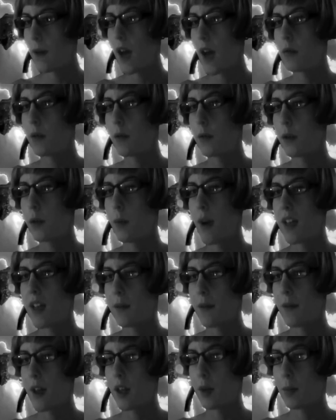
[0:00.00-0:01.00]
I review my
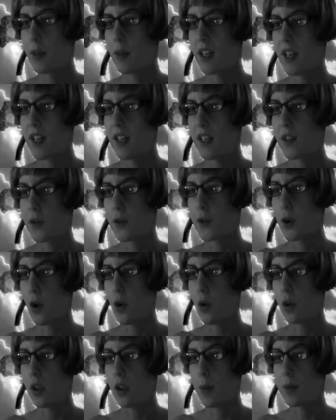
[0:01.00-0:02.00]
development and its
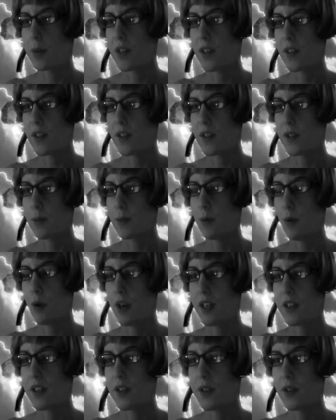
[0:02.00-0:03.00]
goal up to this
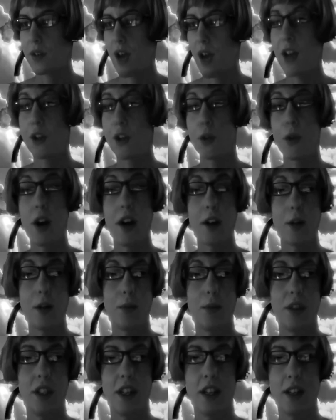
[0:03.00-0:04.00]
point, I do not
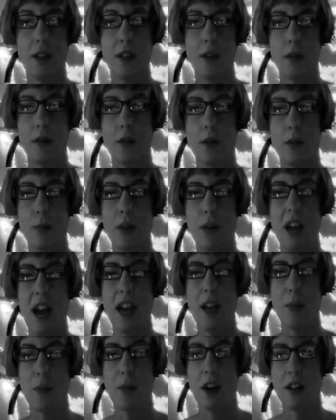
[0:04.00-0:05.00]
complain, but I
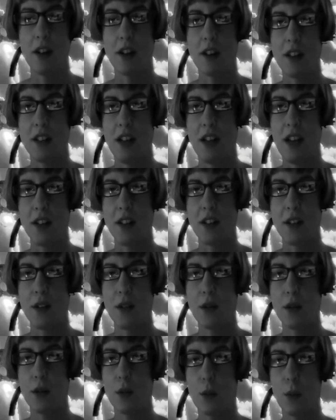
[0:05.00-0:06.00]
am not content.
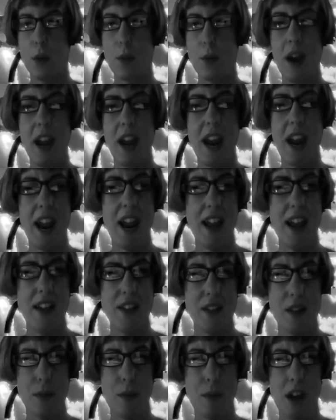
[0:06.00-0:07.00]
With my
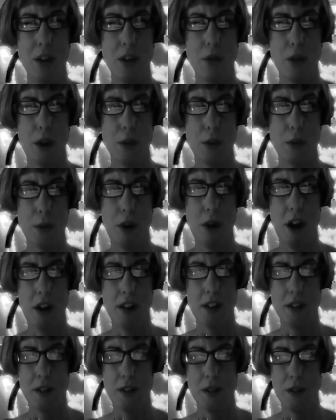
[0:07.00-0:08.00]
hands in my trouser
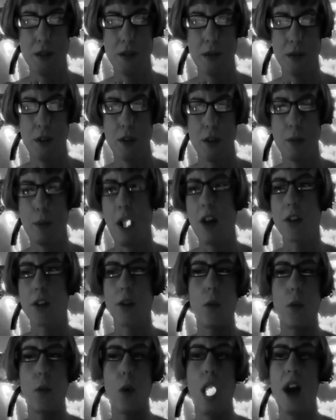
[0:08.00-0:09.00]
pockets, the bottle
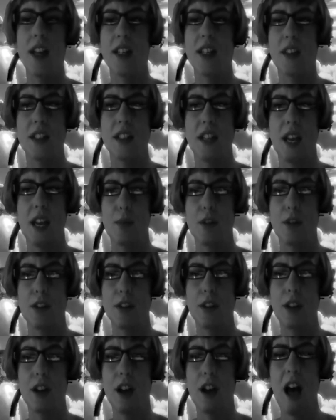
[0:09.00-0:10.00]
of wine at the table,
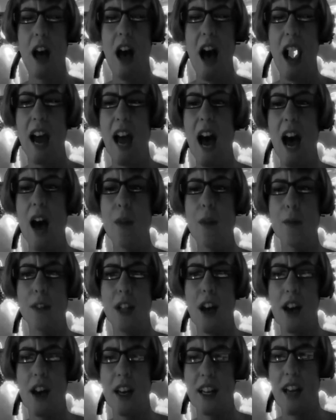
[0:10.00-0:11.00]
I half
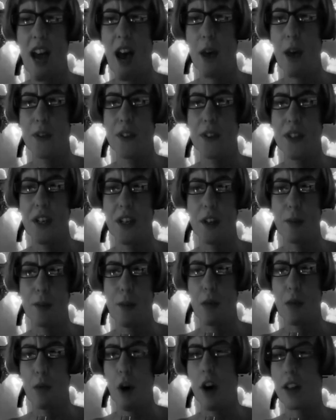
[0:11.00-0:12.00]
lie and half sit in
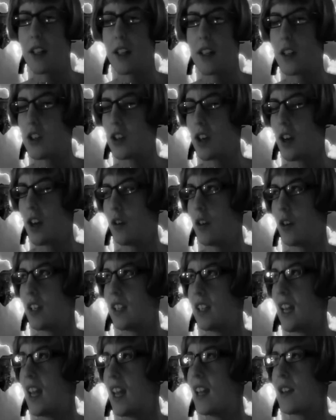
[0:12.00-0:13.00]
my rocking chair and
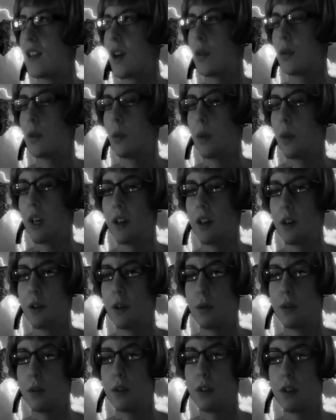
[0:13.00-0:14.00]
gaze out the
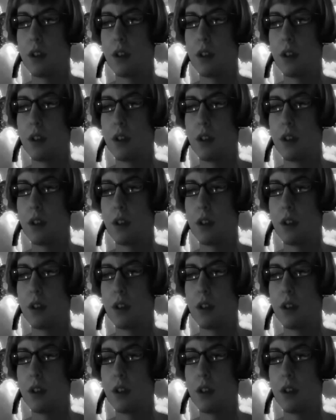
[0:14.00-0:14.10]
window.